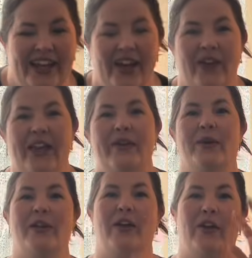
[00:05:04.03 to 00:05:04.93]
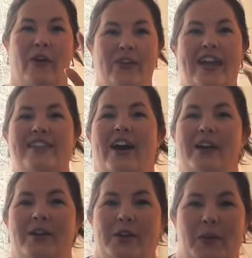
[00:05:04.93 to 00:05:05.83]
Okay, well, hold that thought.
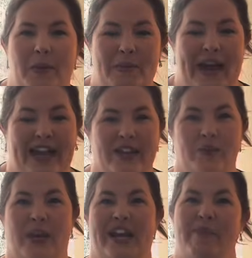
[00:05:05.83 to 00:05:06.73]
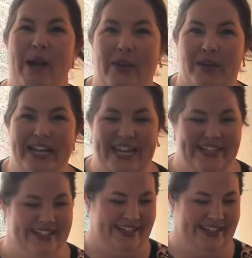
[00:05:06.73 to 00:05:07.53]
We'll be back when I have power again.